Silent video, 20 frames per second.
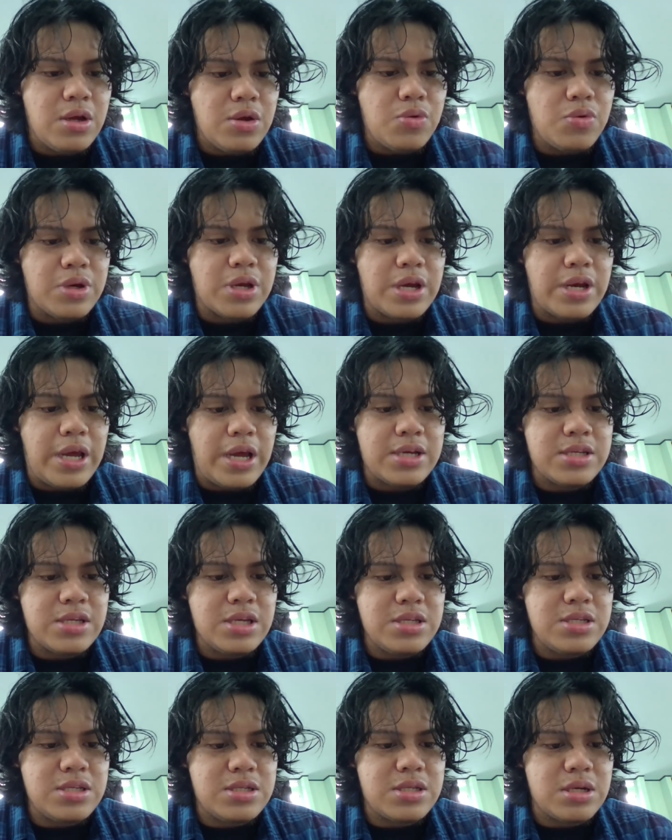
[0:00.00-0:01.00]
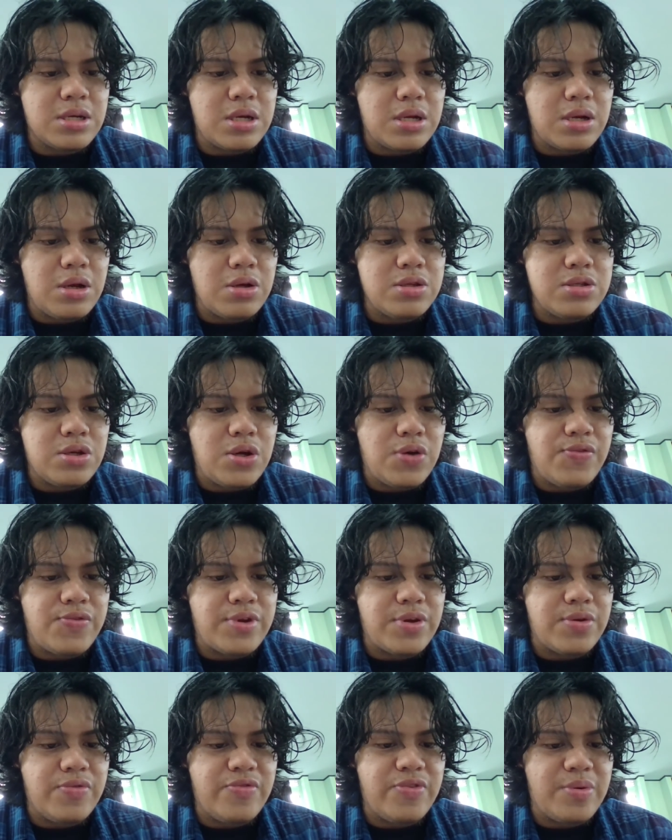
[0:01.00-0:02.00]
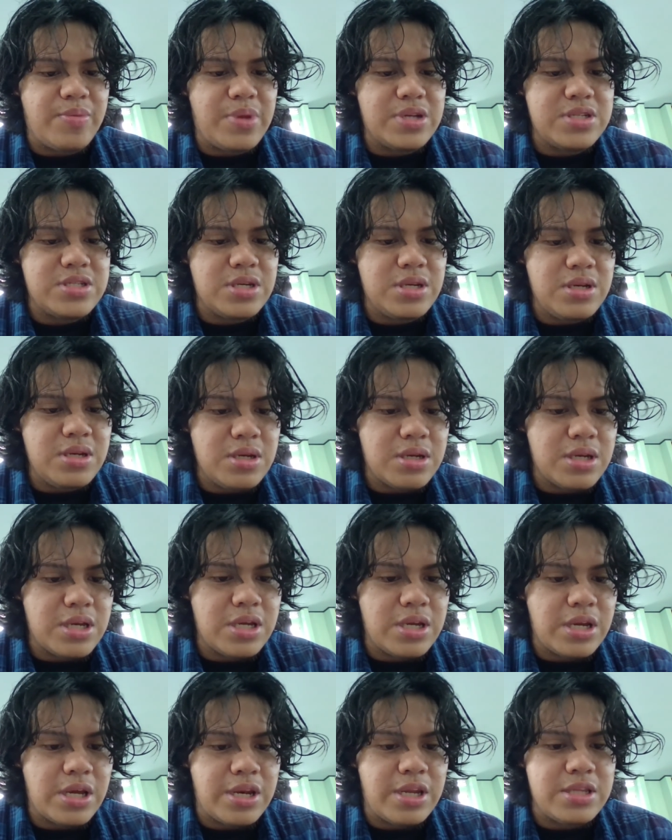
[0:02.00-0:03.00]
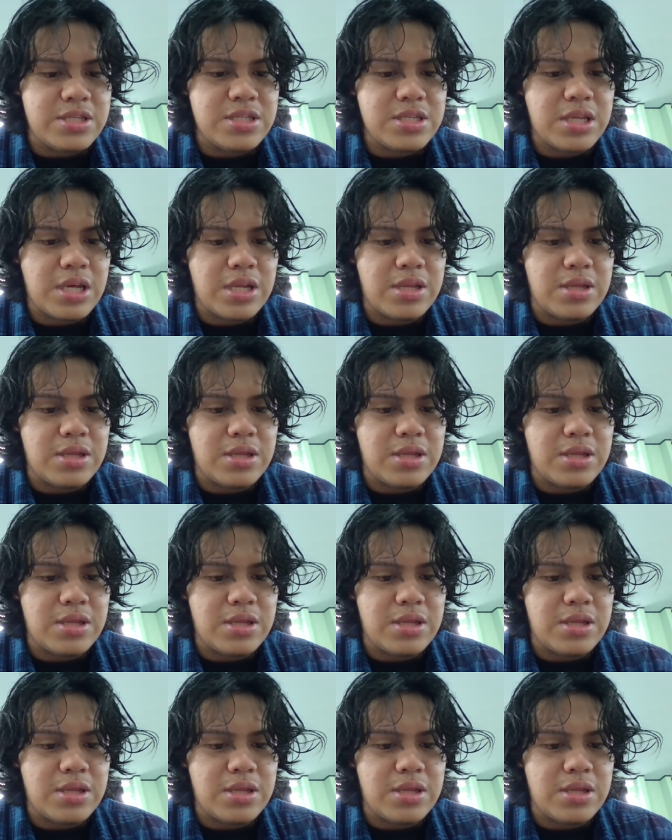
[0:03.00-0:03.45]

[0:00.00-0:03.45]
we can access lots of new information in an instant.